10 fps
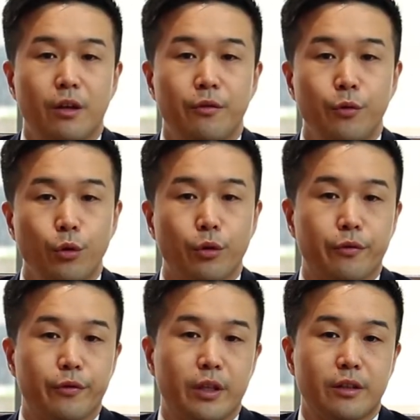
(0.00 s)

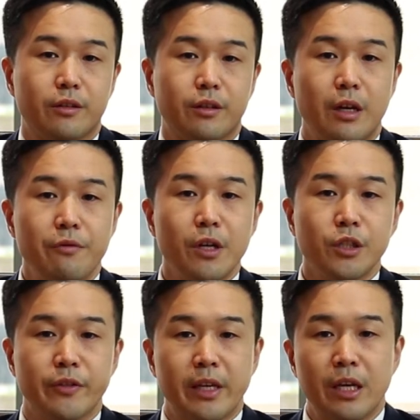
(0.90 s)
Fourth,
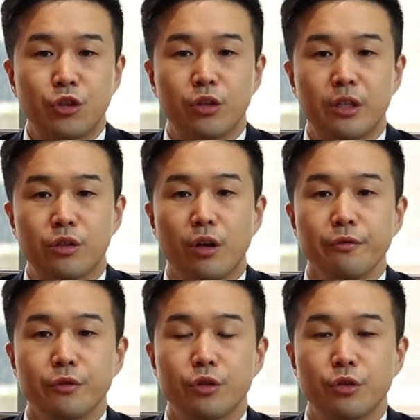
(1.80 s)
diversification is
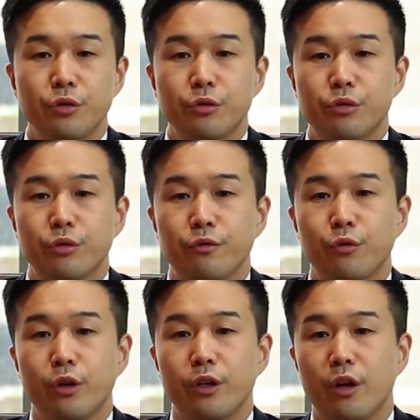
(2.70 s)
often used to
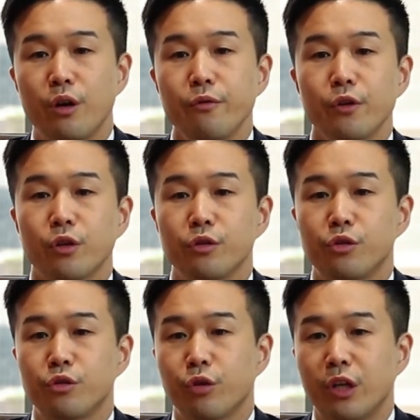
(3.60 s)
avoid
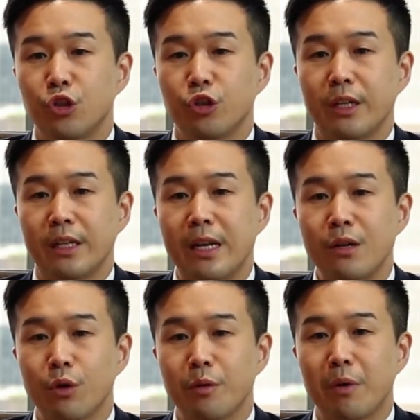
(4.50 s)
over-concentration in any
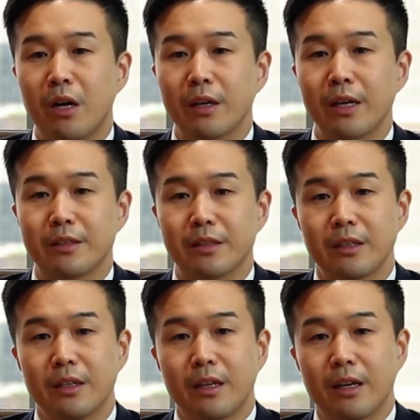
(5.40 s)
one market
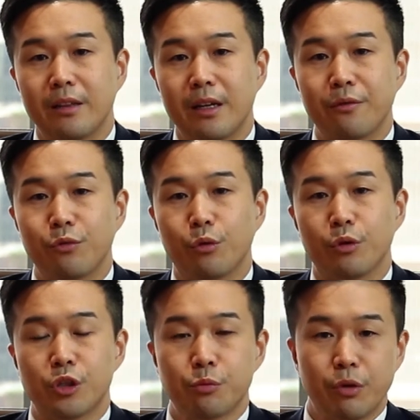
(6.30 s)
and
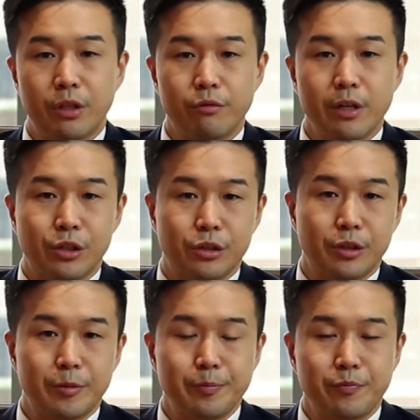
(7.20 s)
therefore spread the risk.
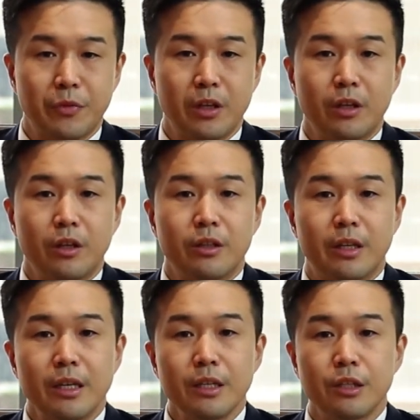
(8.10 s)
The
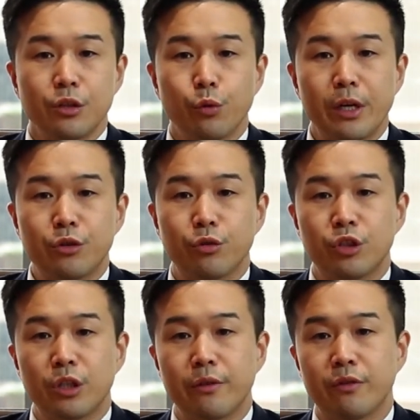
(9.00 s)
easiest way to
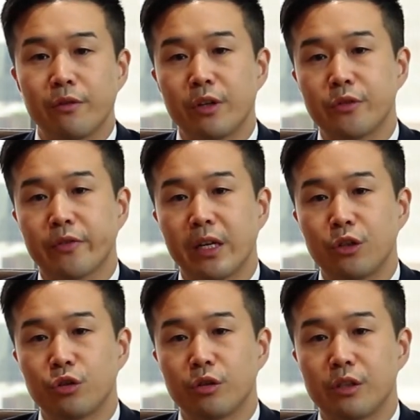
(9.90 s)
achieve
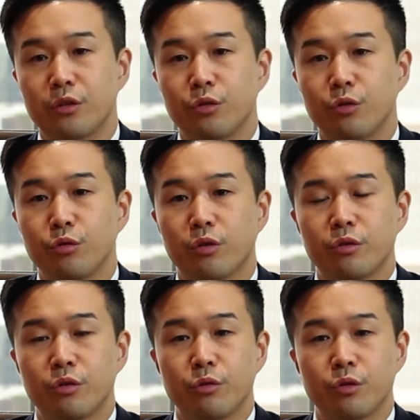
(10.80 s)
diversification is to
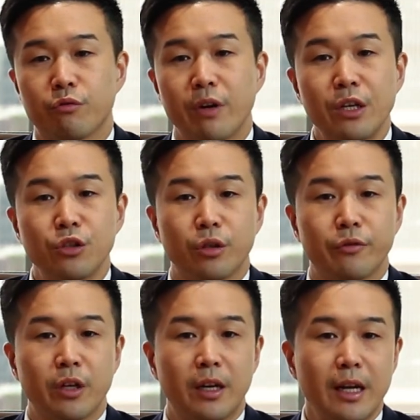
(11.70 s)
choose a range
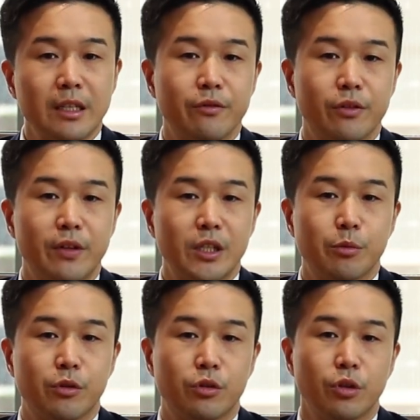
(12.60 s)
of collective
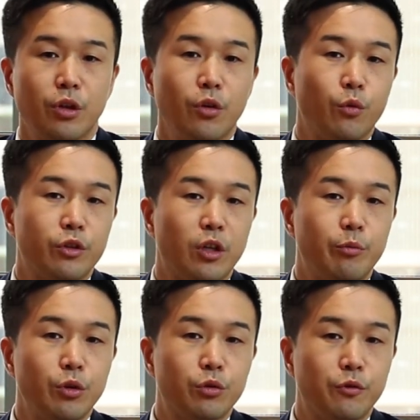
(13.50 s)
investments, which are
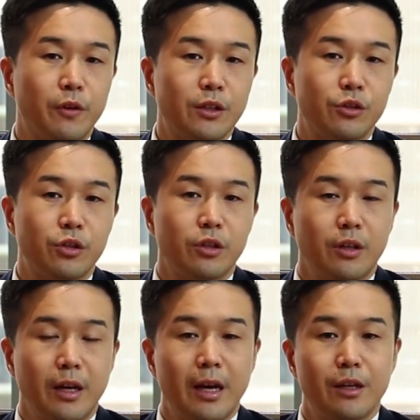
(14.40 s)
mutual funds
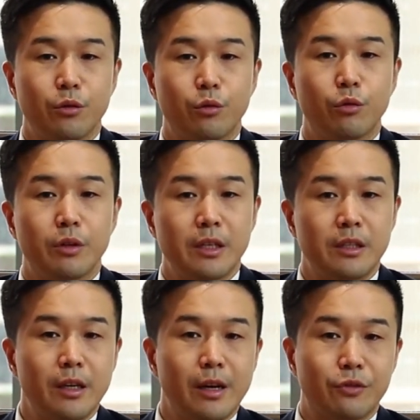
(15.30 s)
and/or
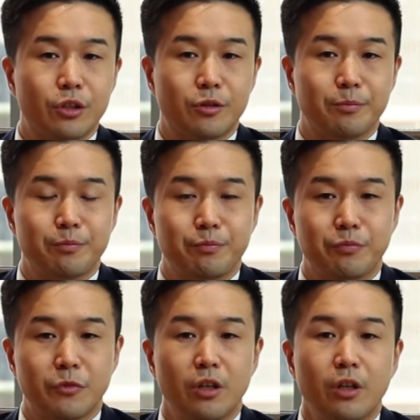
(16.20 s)
ETFs.
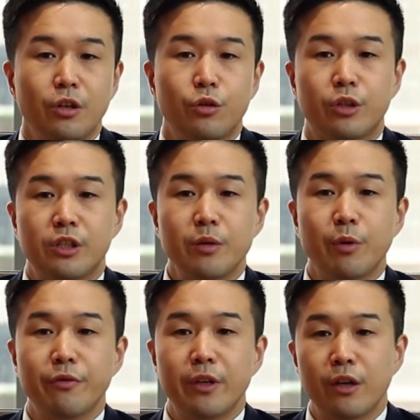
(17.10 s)
You can see my
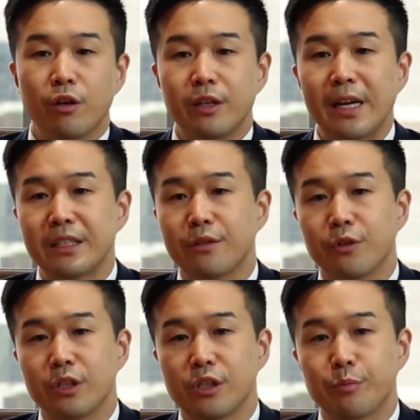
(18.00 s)
video on active
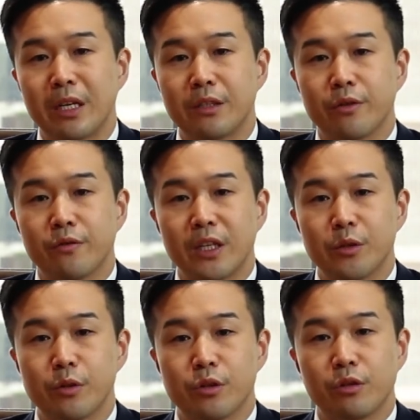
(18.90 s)
versus passive
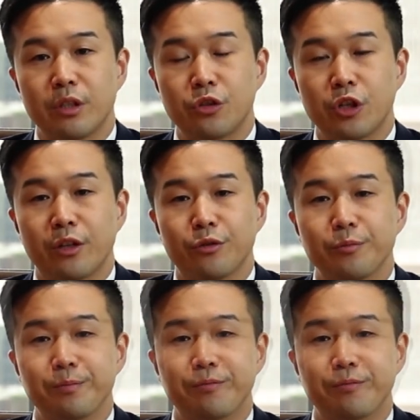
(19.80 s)
investments on this channel.